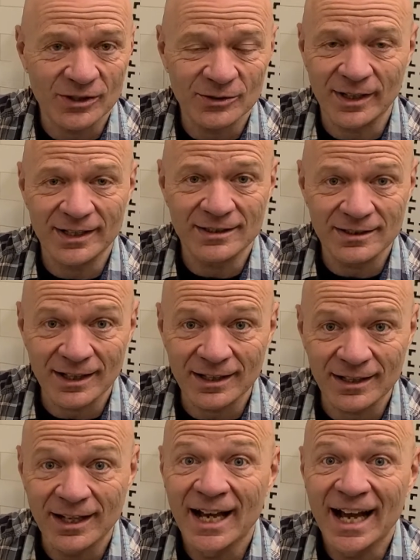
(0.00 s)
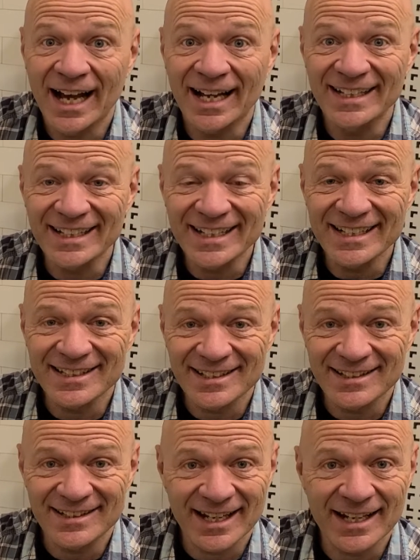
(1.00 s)
So I decided I needed
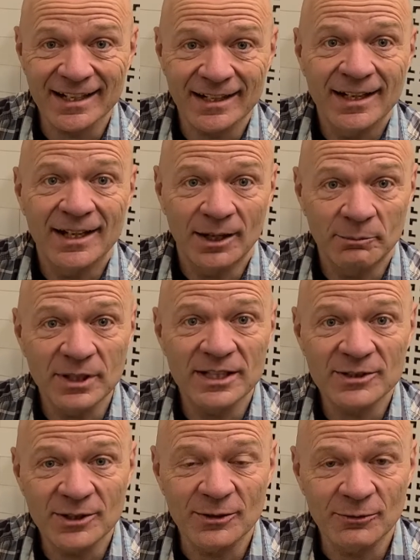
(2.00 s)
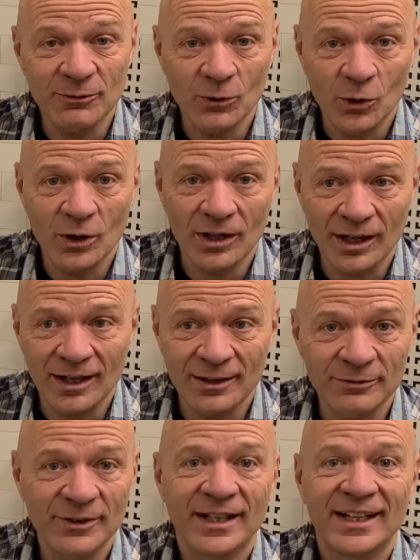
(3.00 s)
to take a piece of the floor
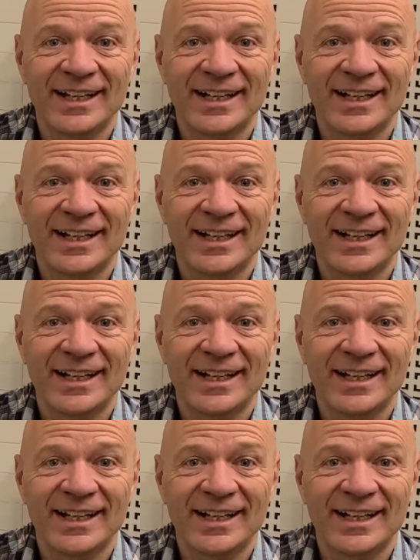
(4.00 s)
off,